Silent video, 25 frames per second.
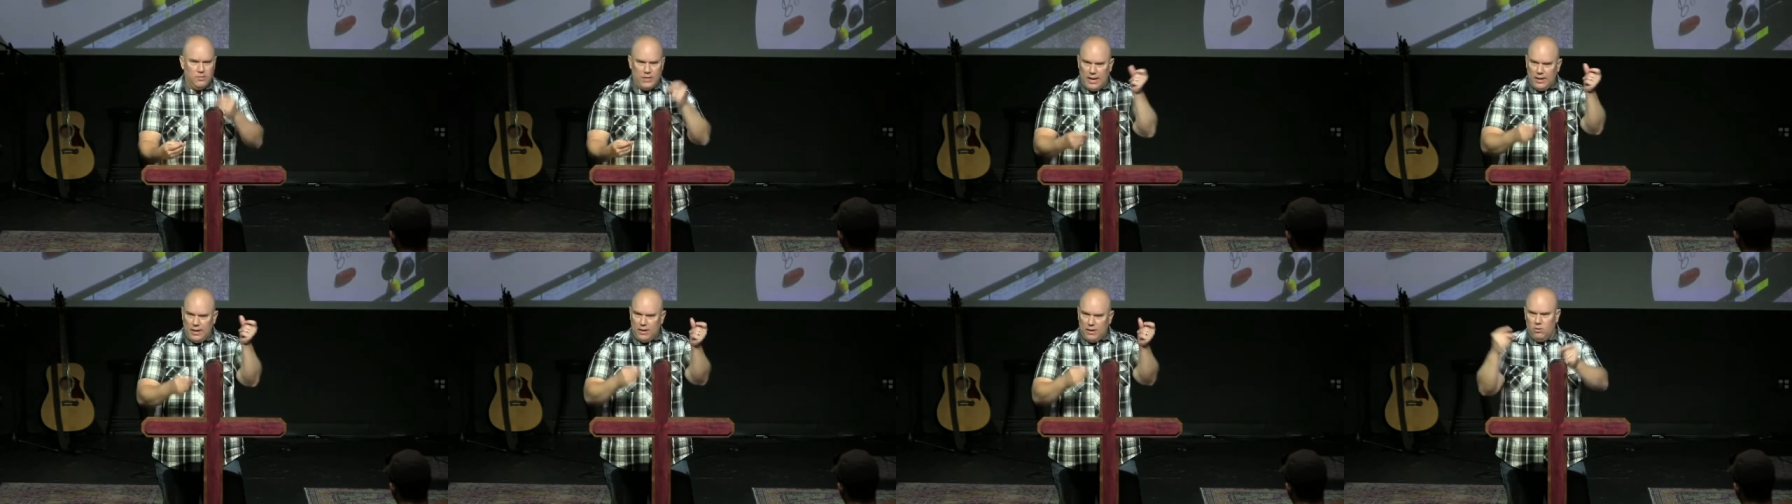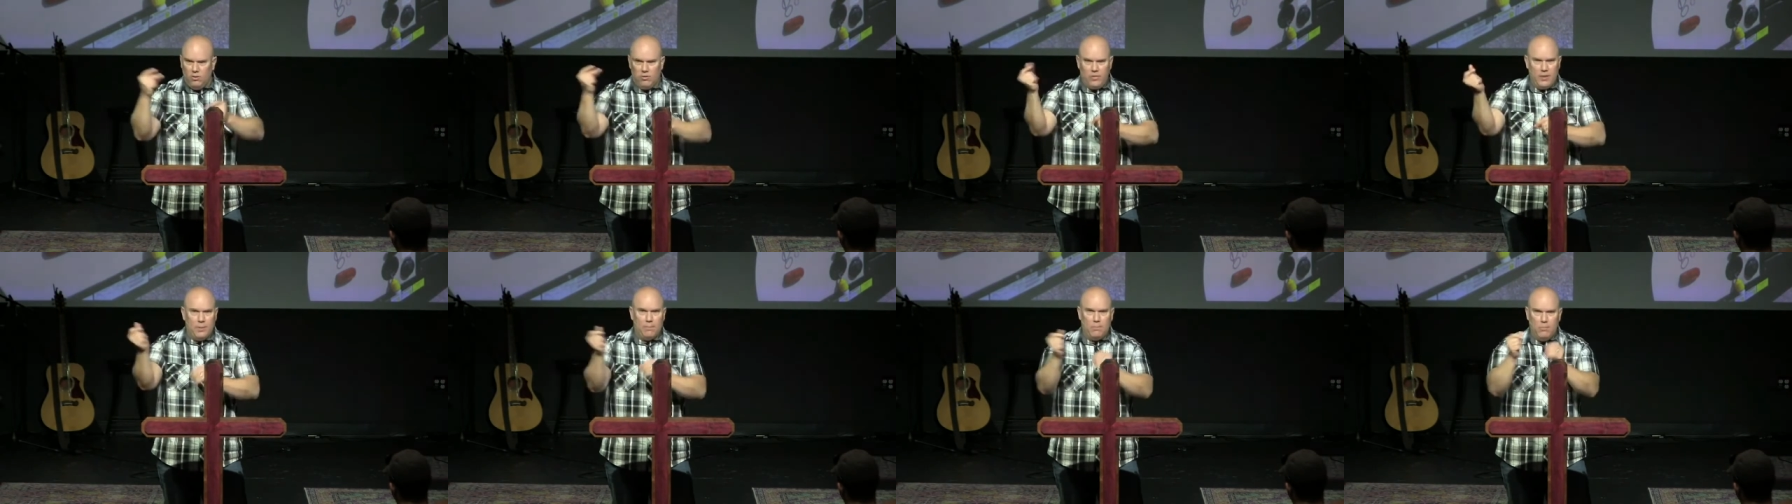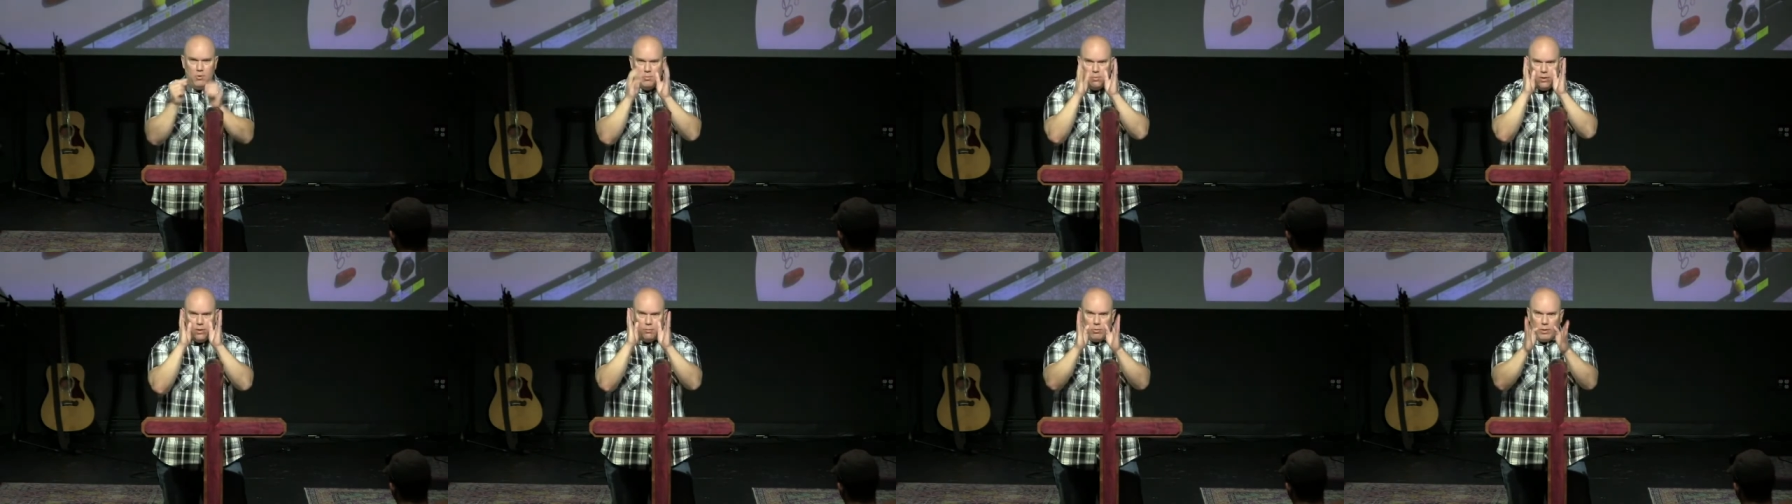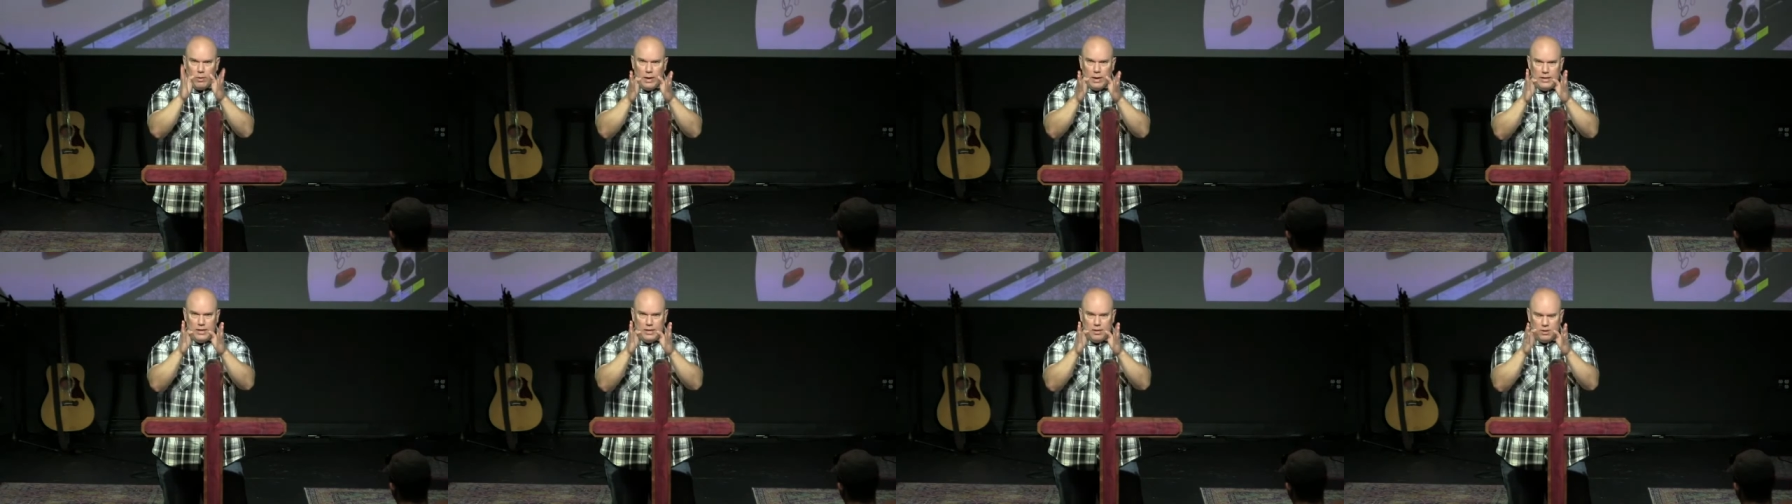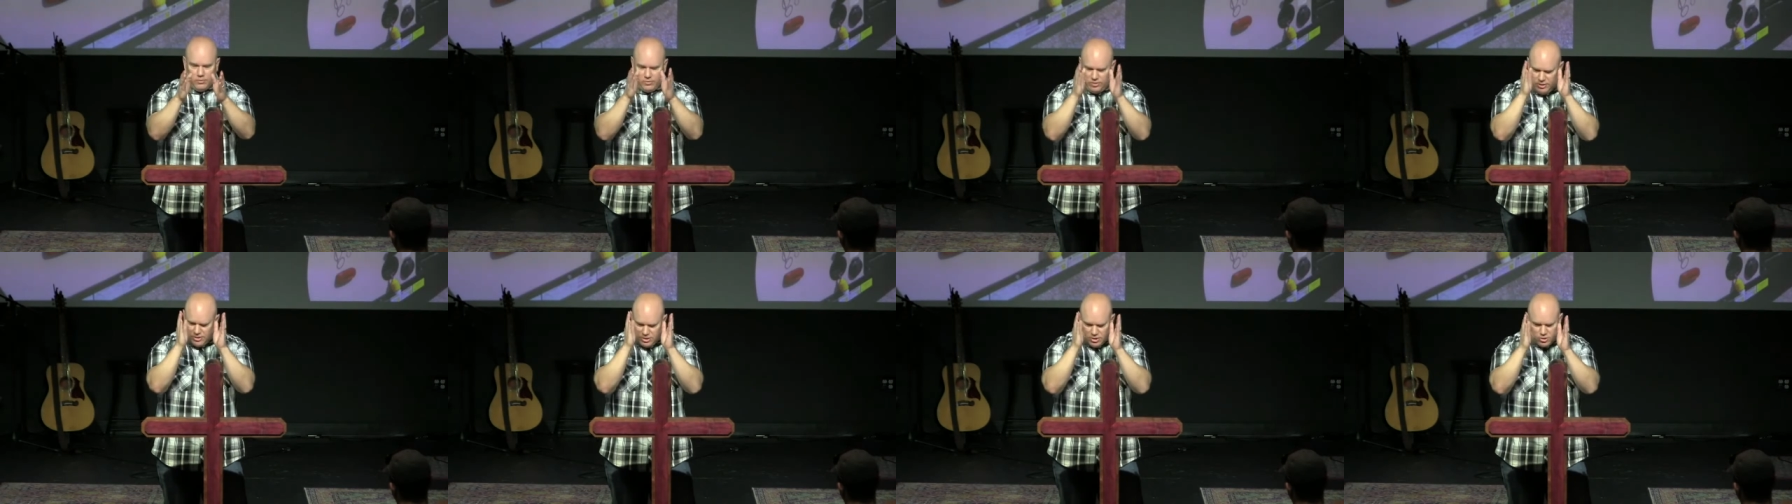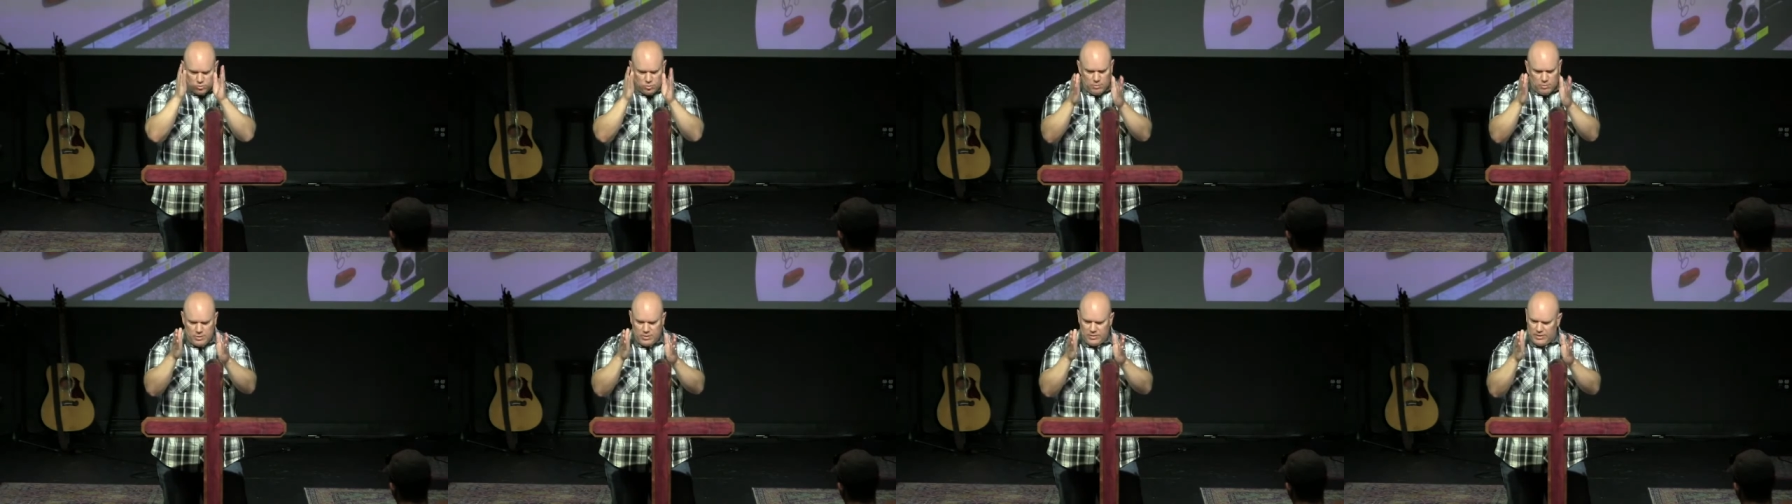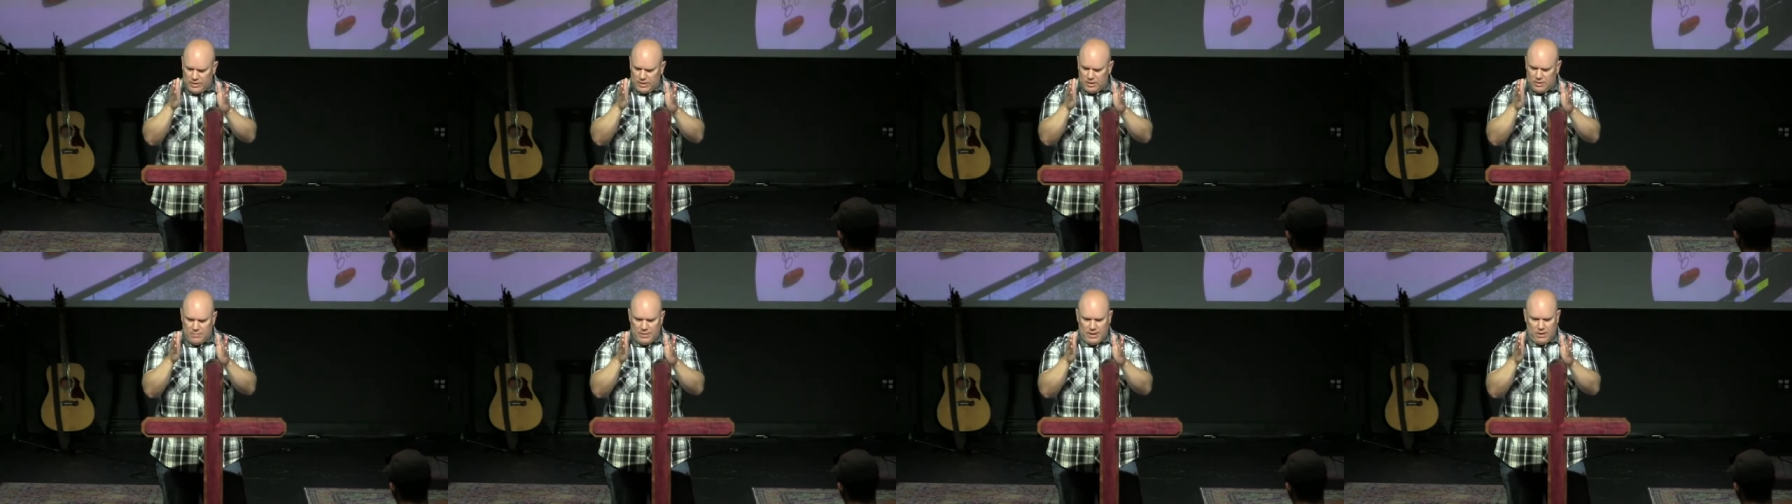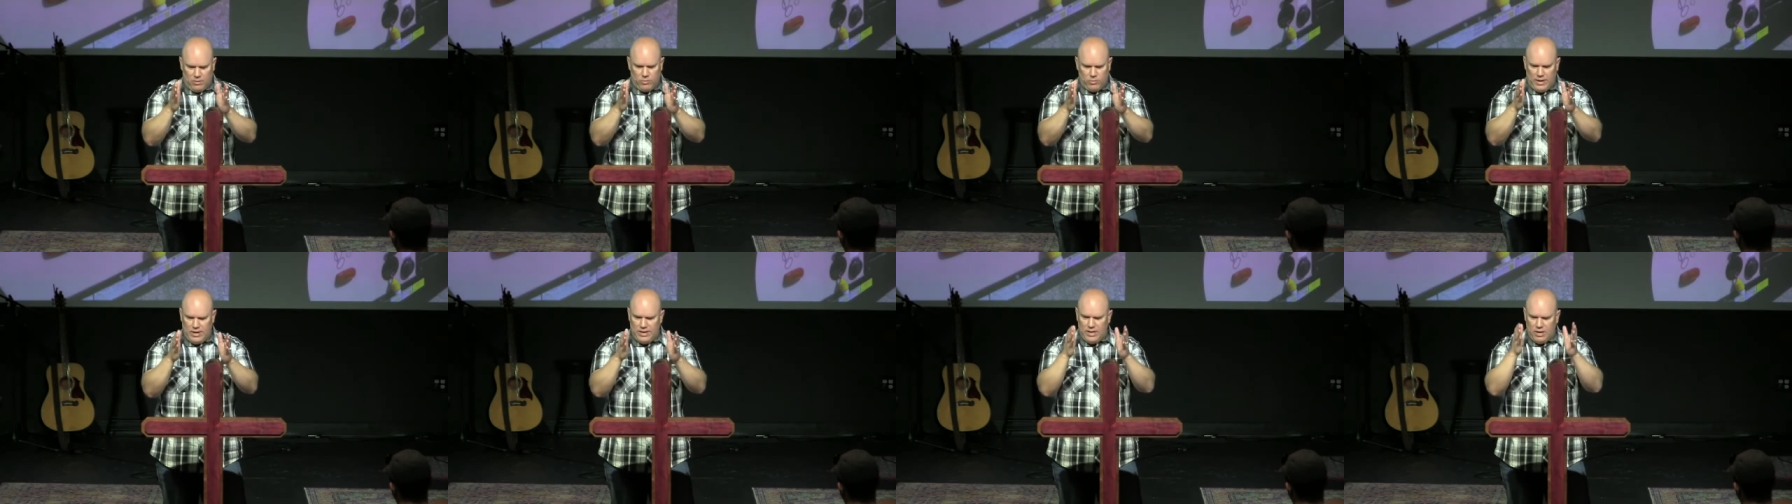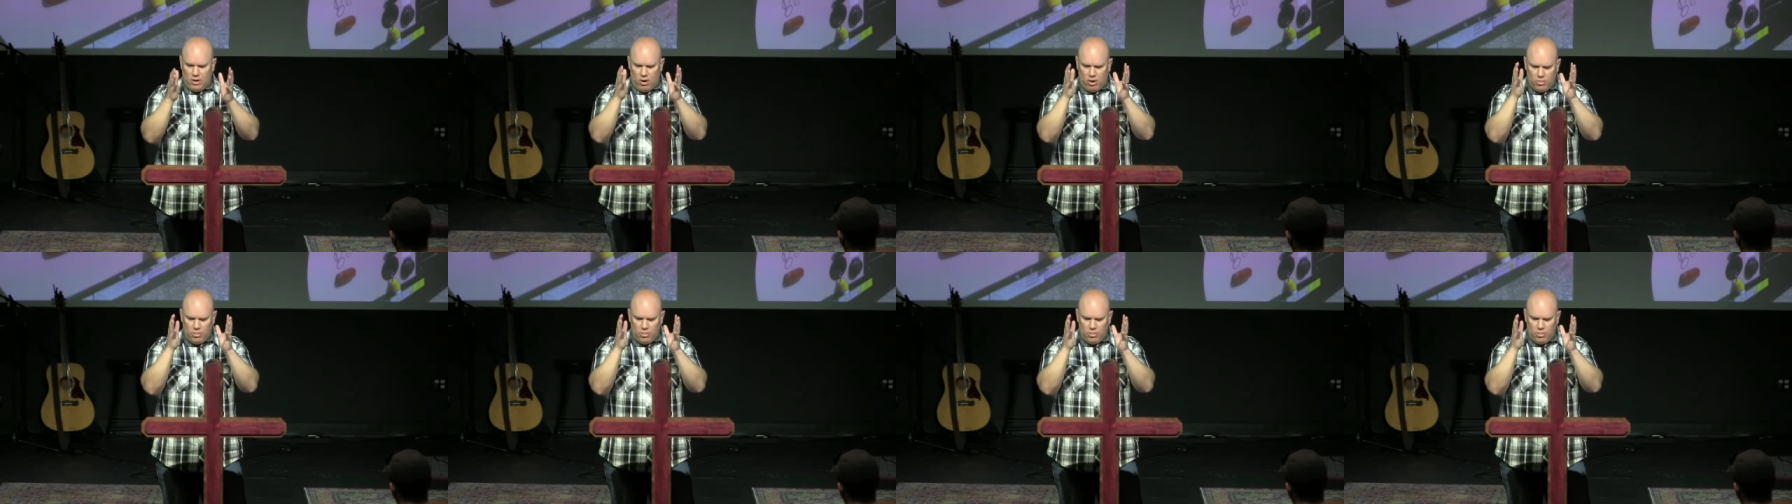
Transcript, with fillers: That little thing, boom, and we're right here. This is what we think about, right?